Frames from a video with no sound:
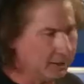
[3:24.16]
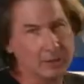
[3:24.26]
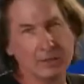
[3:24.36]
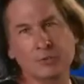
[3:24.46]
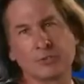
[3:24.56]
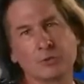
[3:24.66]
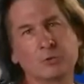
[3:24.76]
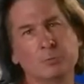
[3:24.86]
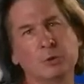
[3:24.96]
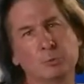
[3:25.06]
and it
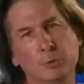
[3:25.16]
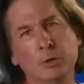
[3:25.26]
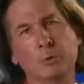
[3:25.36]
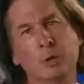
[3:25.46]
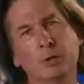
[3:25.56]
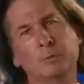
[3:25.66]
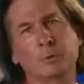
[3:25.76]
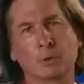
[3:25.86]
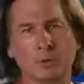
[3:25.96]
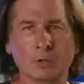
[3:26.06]
served me really well
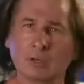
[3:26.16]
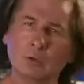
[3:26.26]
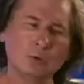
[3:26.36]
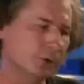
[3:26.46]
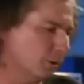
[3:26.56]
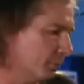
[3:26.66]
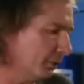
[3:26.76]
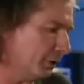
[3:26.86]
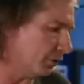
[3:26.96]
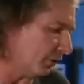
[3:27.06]
for a whole number
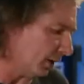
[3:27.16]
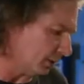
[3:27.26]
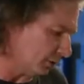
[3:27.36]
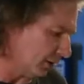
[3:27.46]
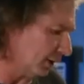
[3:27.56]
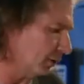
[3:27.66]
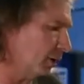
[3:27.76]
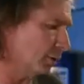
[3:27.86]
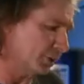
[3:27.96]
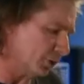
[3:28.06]
of years. I don't know how
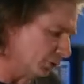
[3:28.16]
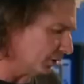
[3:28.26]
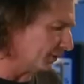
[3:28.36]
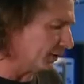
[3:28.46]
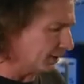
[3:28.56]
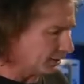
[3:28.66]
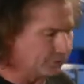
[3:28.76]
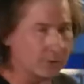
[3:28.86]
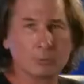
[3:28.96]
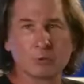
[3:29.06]
long, but the only thing
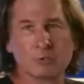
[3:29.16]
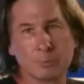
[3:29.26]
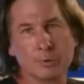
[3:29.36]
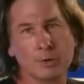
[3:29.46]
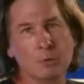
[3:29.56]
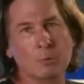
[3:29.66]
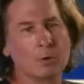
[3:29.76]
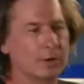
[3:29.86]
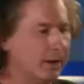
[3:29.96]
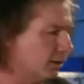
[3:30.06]
is it was pretty
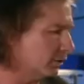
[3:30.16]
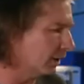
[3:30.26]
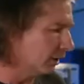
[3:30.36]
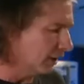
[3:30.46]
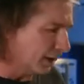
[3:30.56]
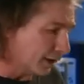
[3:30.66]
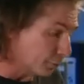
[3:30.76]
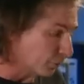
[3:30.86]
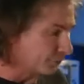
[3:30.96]
worn out, it was